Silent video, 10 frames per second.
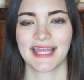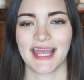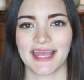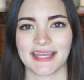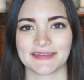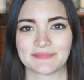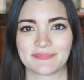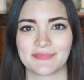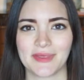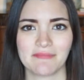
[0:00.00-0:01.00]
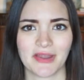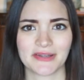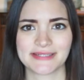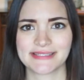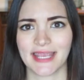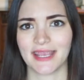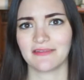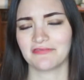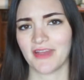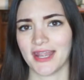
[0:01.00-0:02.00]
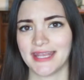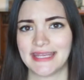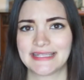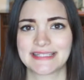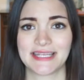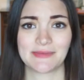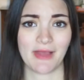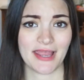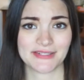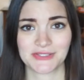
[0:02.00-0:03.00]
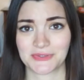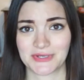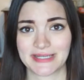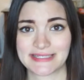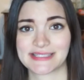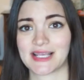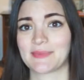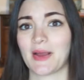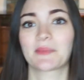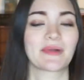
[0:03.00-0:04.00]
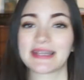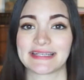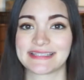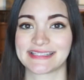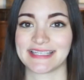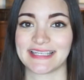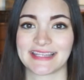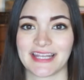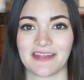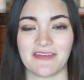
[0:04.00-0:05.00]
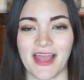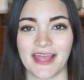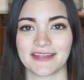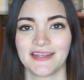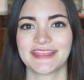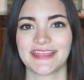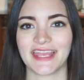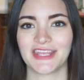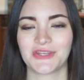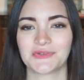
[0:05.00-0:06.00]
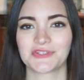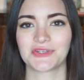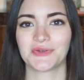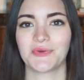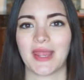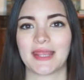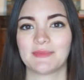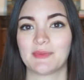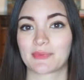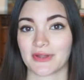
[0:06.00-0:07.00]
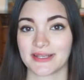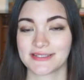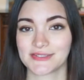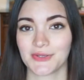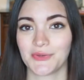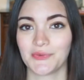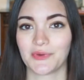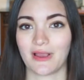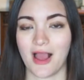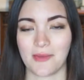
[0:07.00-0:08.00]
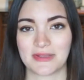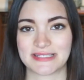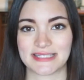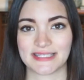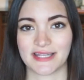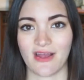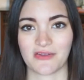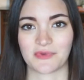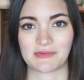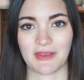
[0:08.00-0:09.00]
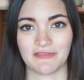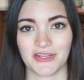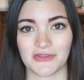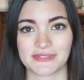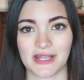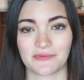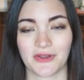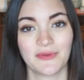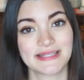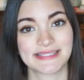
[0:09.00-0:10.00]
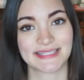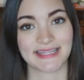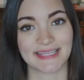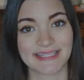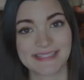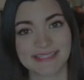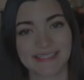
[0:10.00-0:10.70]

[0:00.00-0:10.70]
uh, embarrassing, funny TMI stories about pregnancy that I've had. Thank you to Amy Briggs who commented on one of my videos and requested this.